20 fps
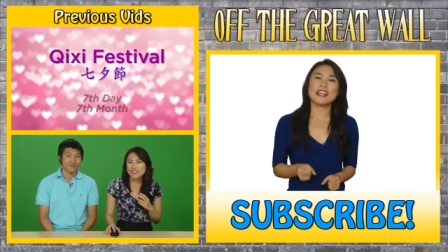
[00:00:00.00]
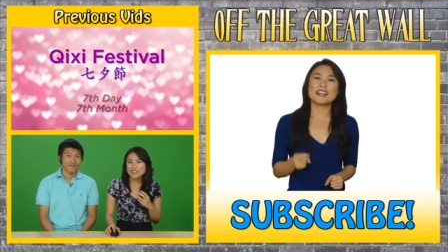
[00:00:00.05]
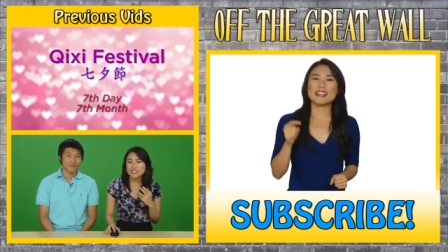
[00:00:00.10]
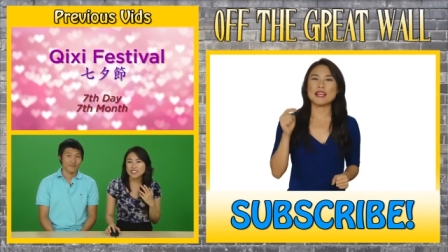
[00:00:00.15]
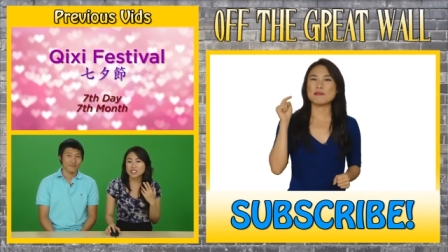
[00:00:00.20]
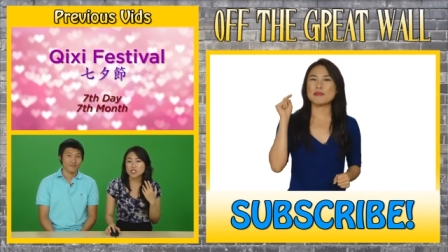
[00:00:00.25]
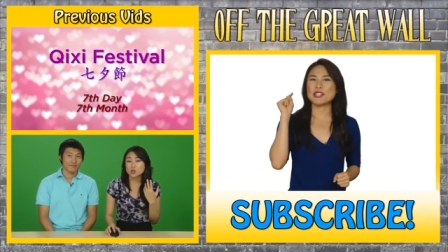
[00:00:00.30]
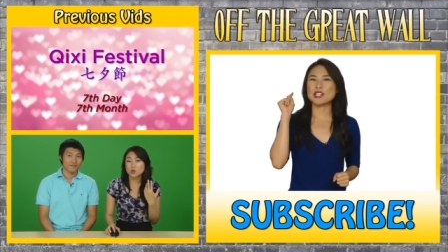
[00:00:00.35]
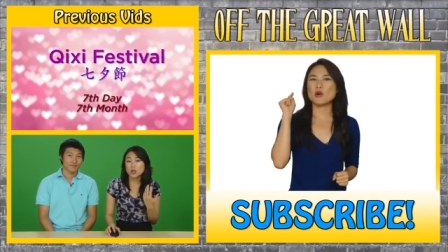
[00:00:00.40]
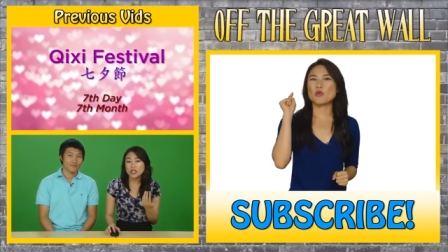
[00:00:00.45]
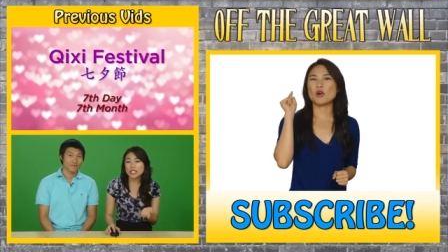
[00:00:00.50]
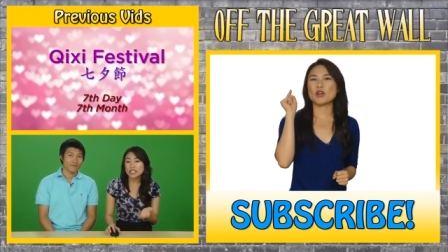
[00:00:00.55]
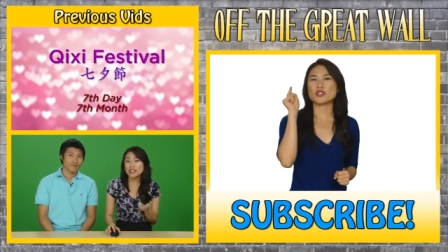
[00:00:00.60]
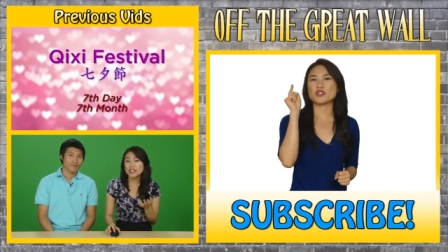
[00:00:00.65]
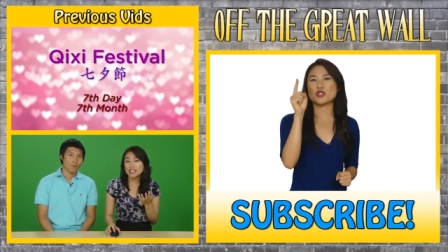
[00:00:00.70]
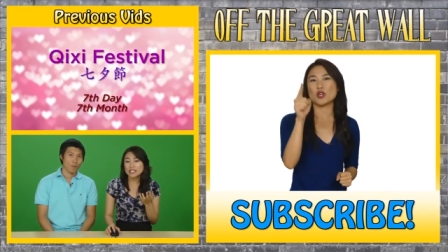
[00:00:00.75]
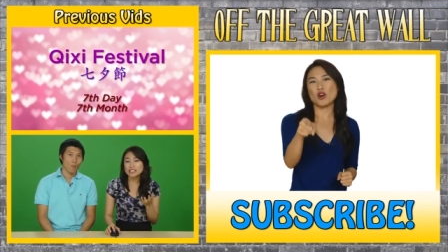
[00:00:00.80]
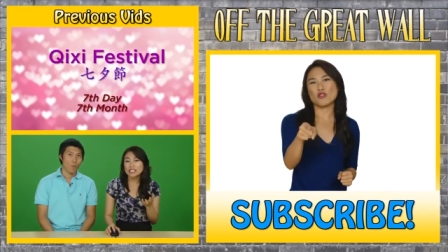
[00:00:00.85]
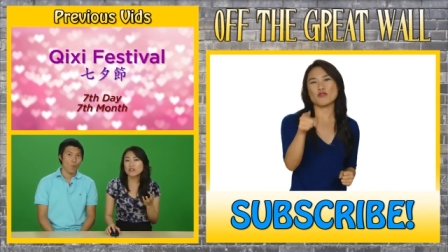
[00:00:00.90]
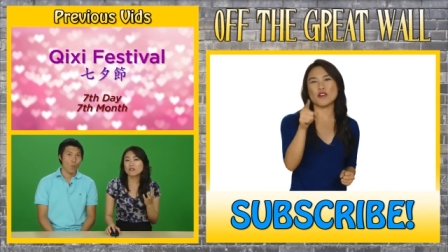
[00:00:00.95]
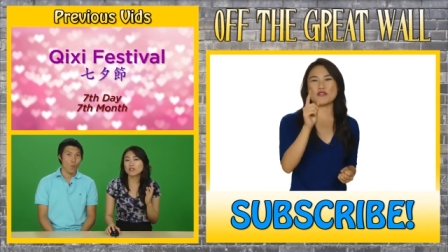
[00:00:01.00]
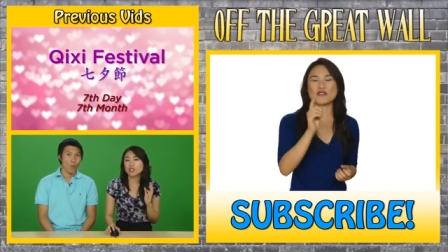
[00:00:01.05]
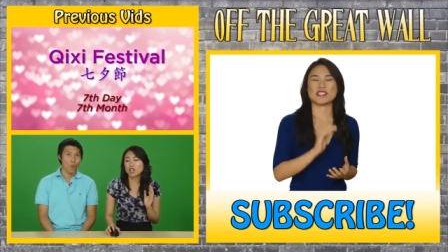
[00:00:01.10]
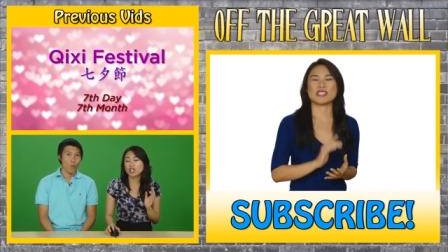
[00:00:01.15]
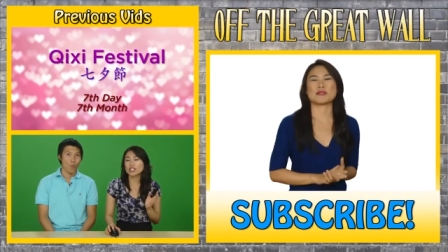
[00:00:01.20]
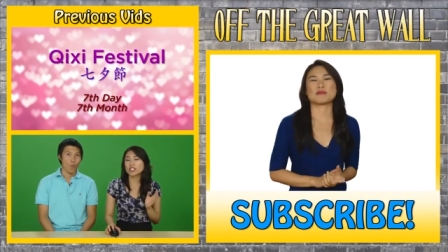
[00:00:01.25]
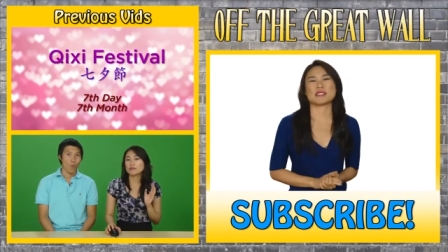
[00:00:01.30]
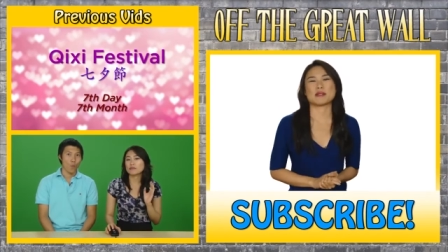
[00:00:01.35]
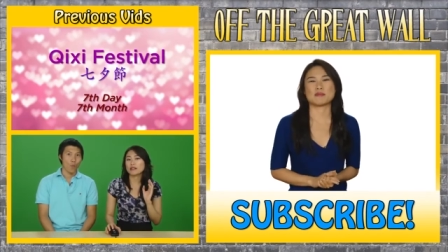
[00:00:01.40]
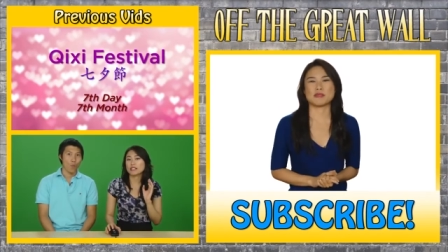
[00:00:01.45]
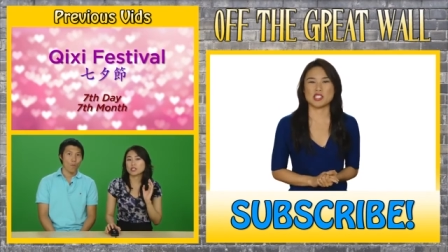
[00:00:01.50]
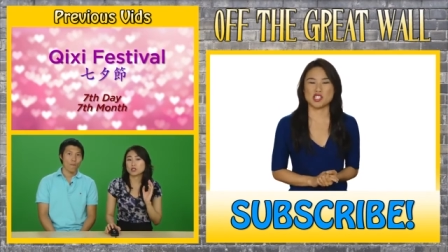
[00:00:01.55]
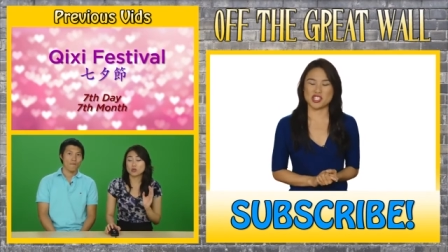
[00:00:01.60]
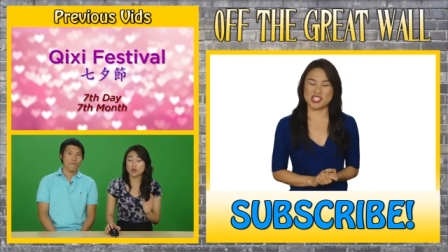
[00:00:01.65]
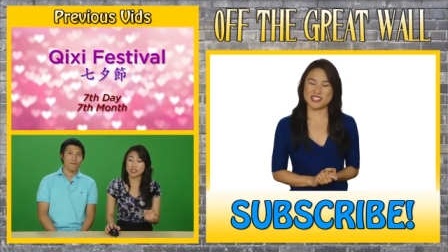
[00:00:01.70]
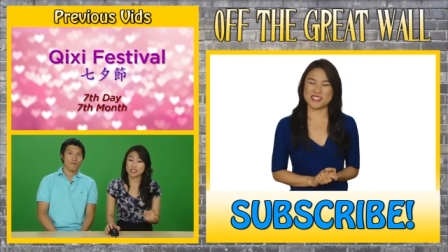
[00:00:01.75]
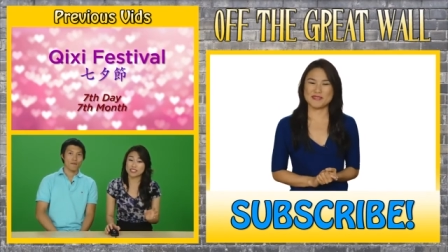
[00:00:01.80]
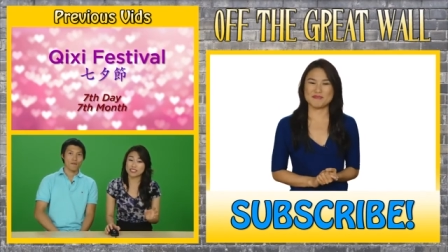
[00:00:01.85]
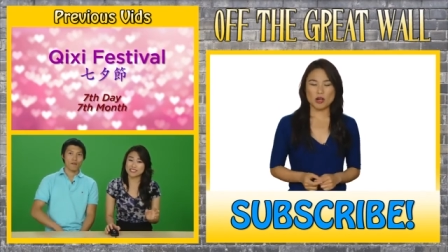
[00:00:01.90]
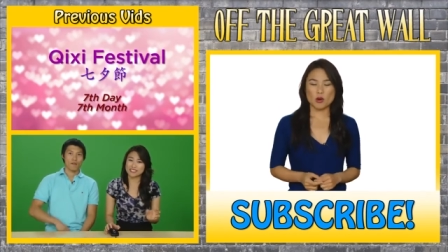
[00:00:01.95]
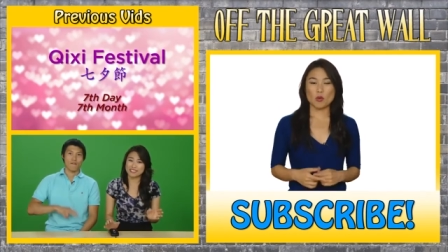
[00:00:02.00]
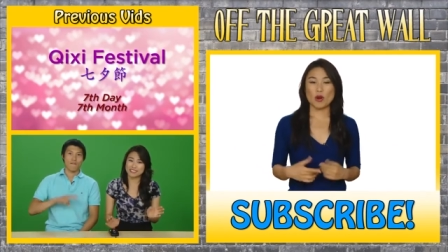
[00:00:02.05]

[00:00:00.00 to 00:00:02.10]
Let me know what your favorite dim sum dish is.